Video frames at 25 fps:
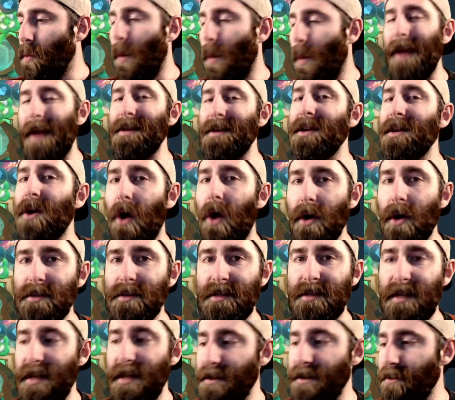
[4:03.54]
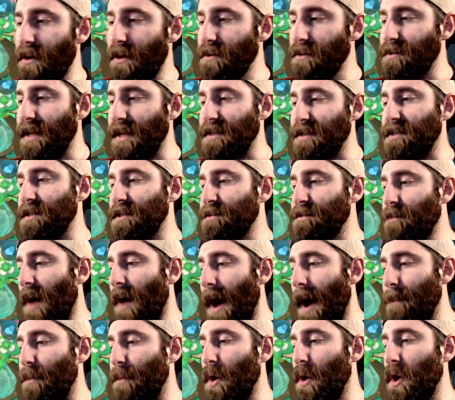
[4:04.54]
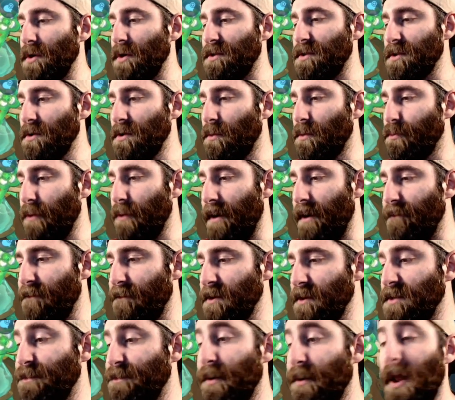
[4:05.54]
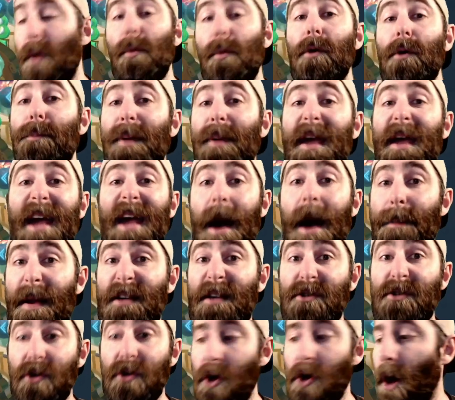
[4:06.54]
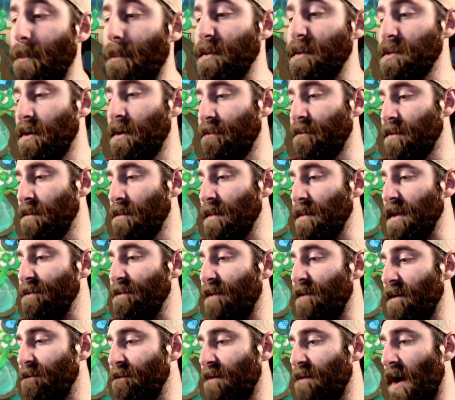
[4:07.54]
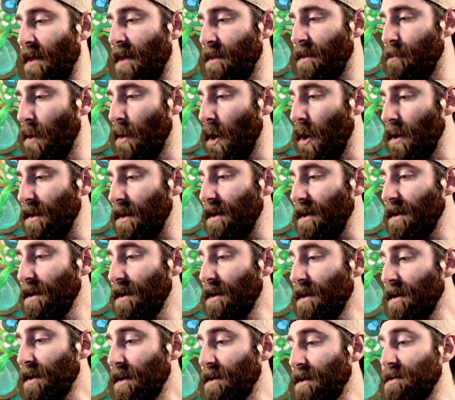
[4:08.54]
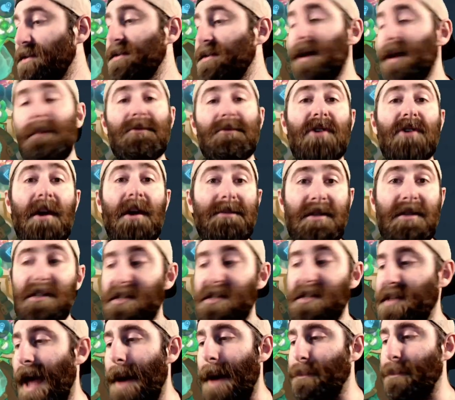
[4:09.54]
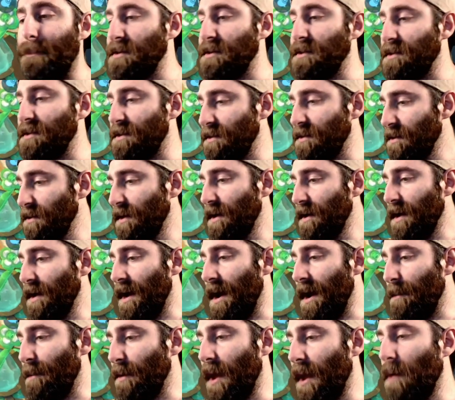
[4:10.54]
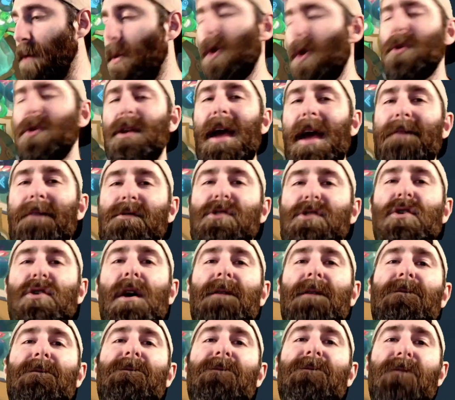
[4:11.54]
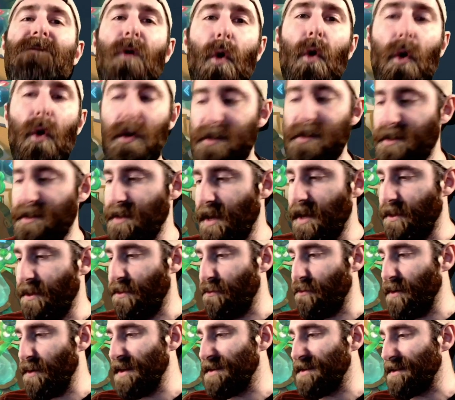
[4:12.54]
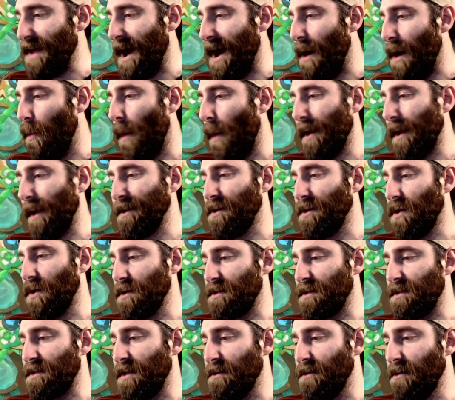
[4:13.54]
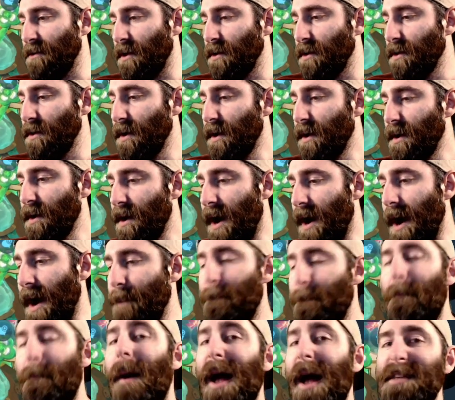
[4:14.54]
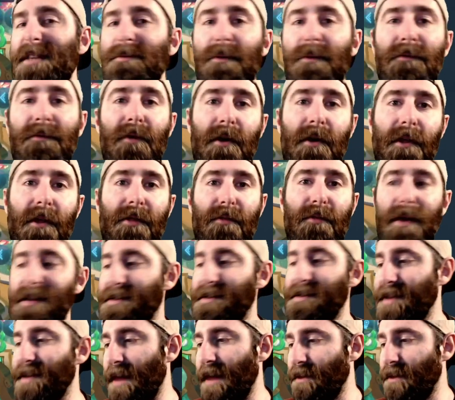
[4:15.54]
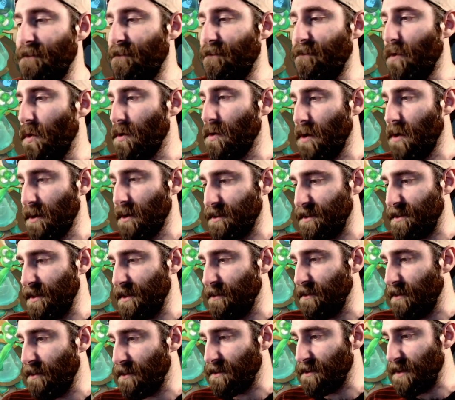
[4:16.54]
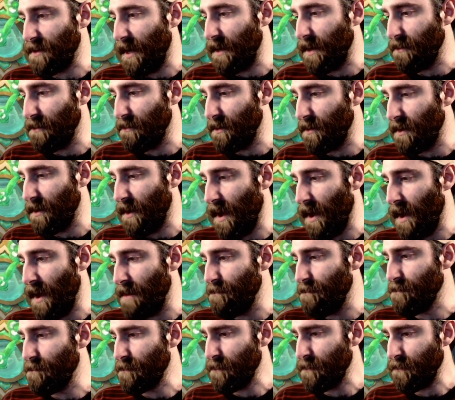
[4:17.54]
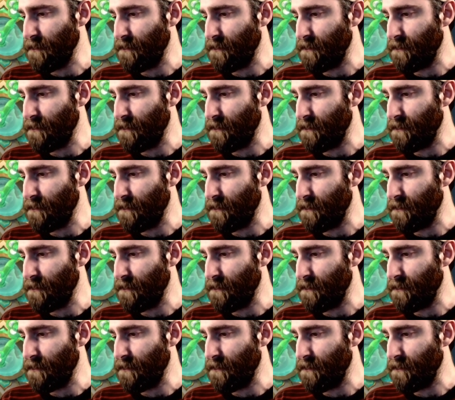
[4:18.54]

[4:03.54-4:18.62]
1 cost heroes. That's just my personal preference, but I will pick up extra copies of them if I find them early, because sometimes it just happens. But I won't ever try and force a 3-star 1 cost hero. I much prefer to 3-star the 4 cost heroes later in the game.